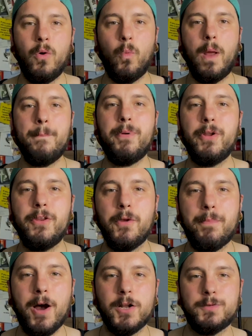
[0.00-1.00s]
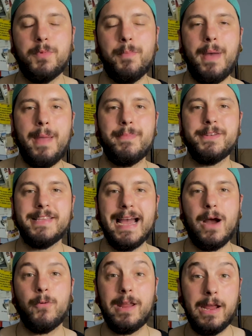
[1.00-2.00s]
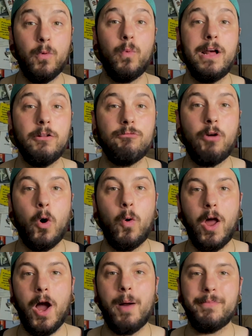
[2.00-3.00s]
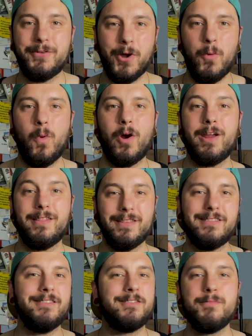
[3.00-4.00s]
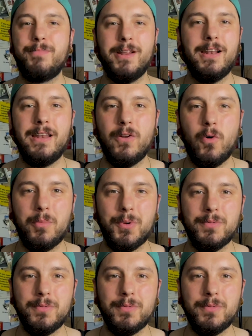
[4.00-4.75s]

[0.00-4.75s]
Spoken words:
When putting your parchment paper down, it will roll up. Don't worry, this is completely normal.